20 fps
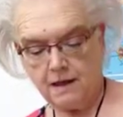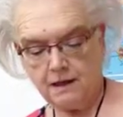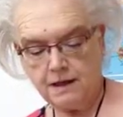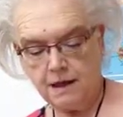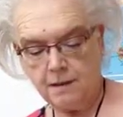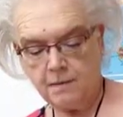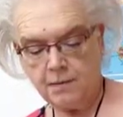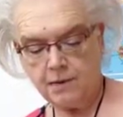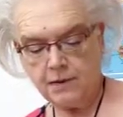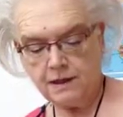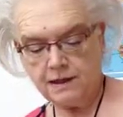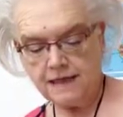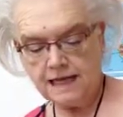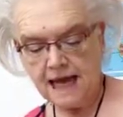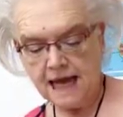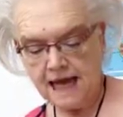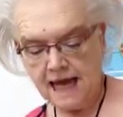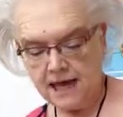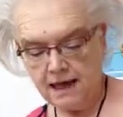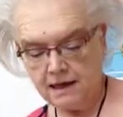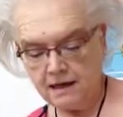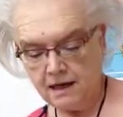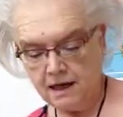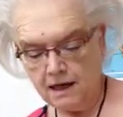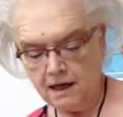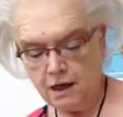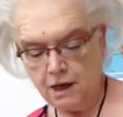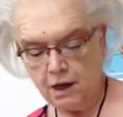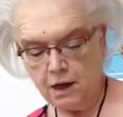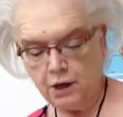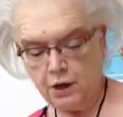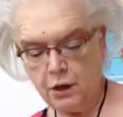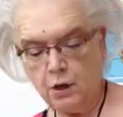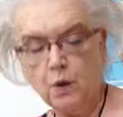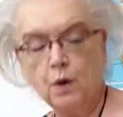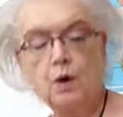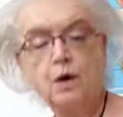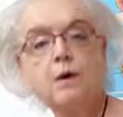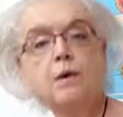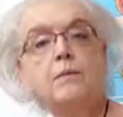Number 10,
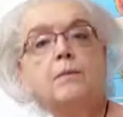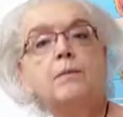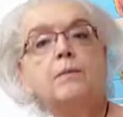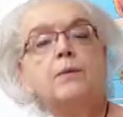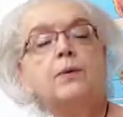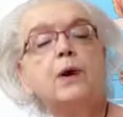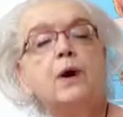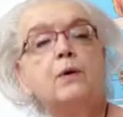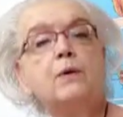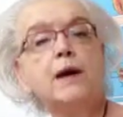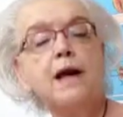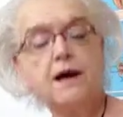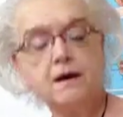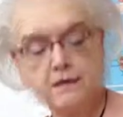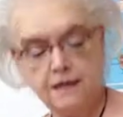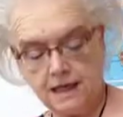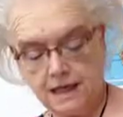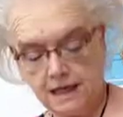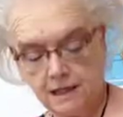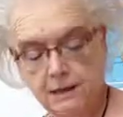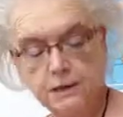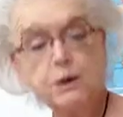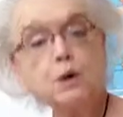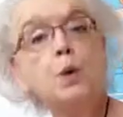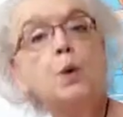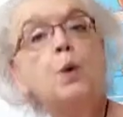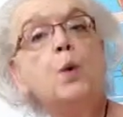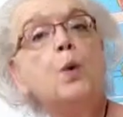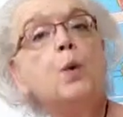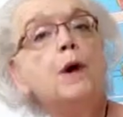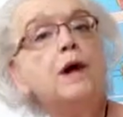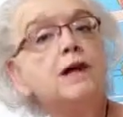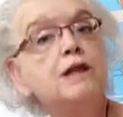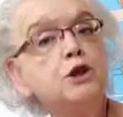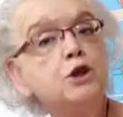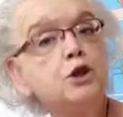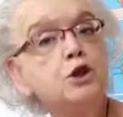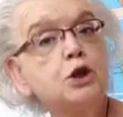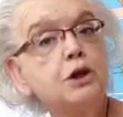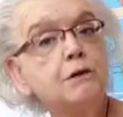your pronoun is
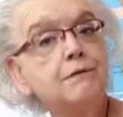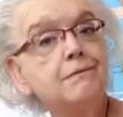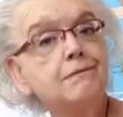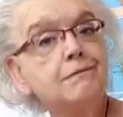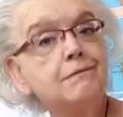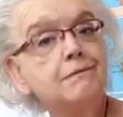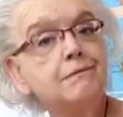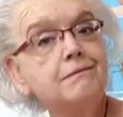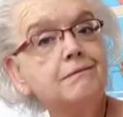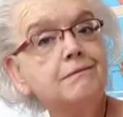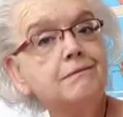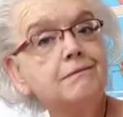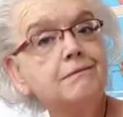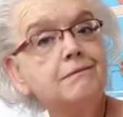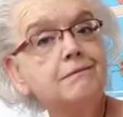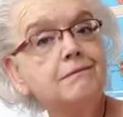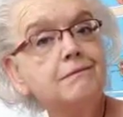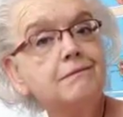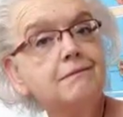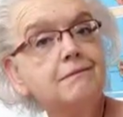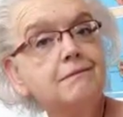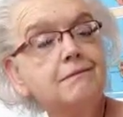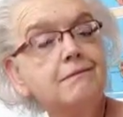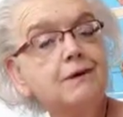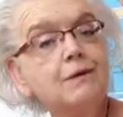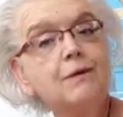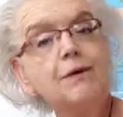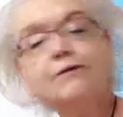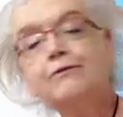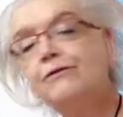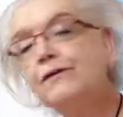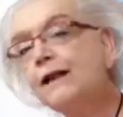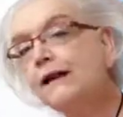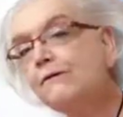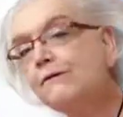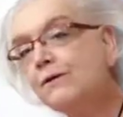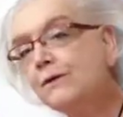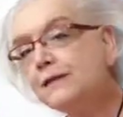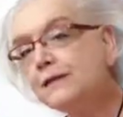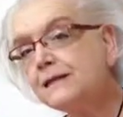which. What
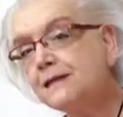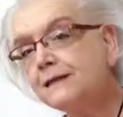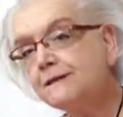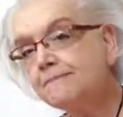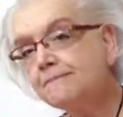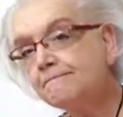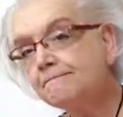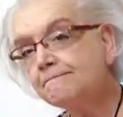flavor is it?